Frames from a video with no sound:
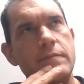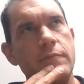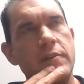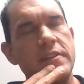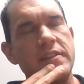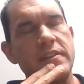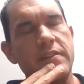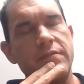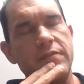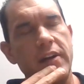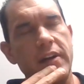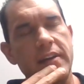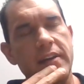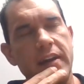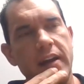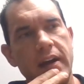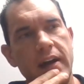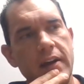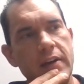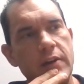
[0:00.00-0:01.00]
what the
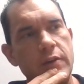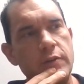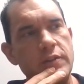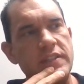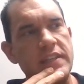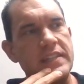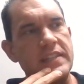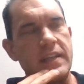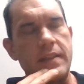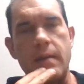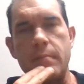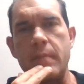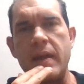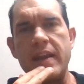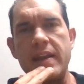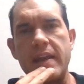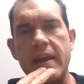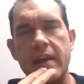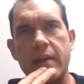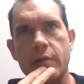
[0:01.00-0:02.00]
fuck? Uh, who sings on that?
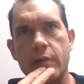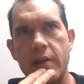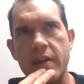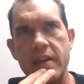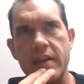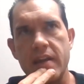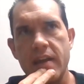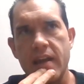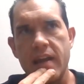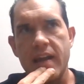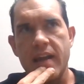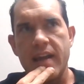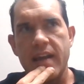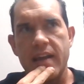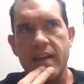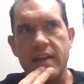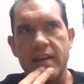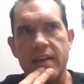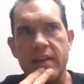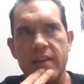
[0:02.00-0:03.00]
Maniac, right?
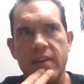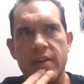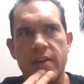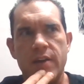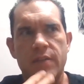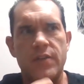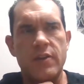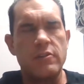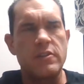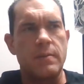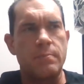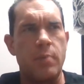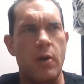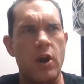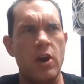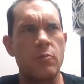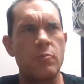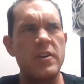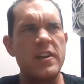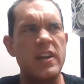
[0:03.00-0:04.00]
There was a
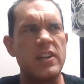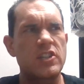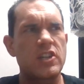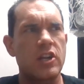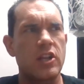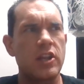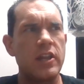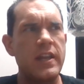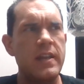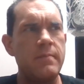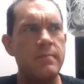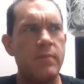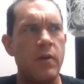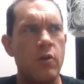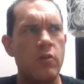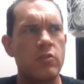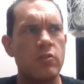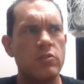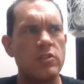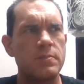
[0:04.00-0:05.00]
part where he does clean
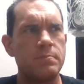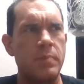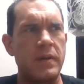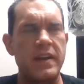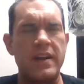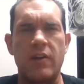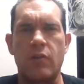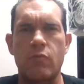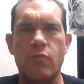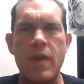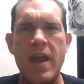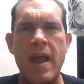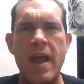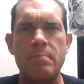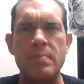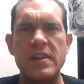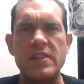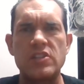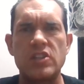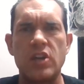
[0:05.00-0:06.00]
vocals, but in a
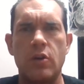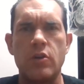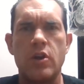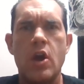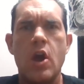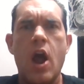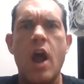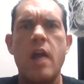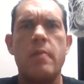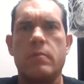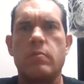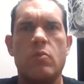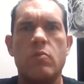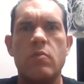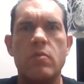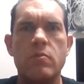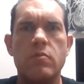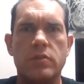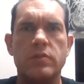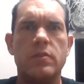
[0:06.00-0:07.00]
rapping tone,
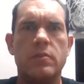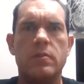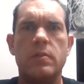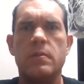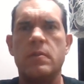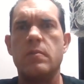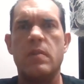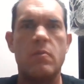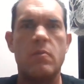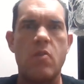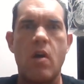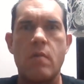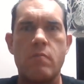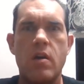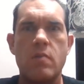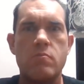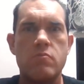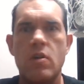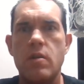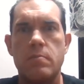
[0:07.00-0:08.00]

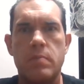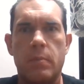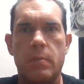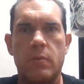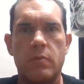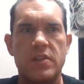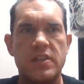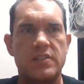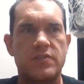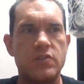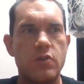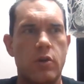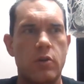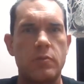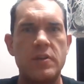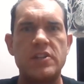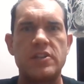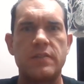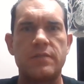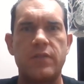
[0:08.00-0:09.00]
with this
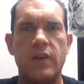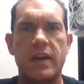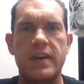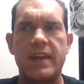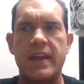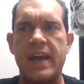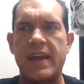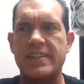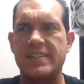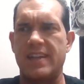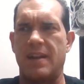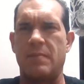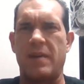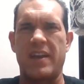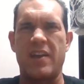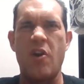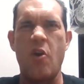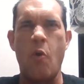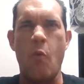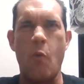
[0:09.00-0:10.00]
Norwegian fucking accent. I'm
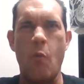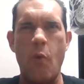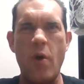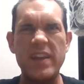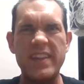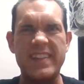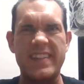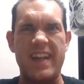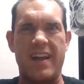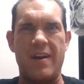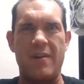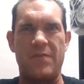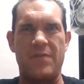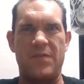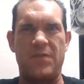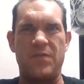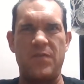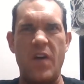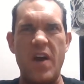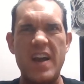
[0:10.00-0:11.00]
like, what the
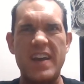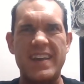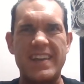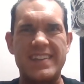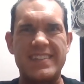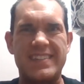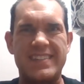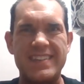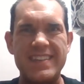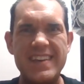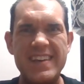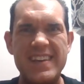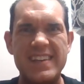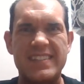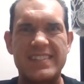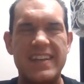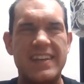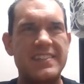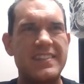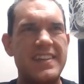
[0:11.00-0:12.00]
fuck is
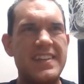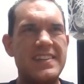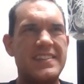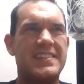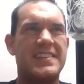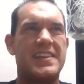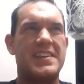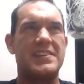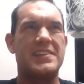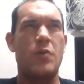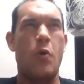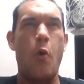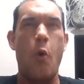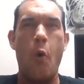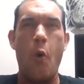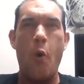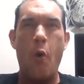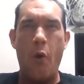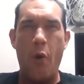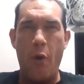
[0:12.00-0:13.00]
this? I was like, this is
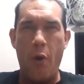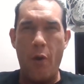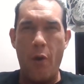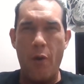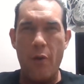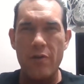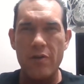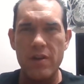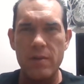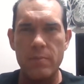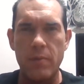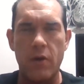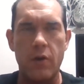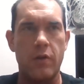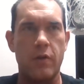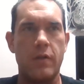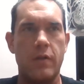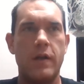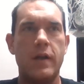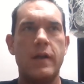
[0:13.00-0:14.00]

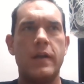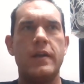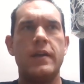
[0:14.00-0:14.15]
horrible.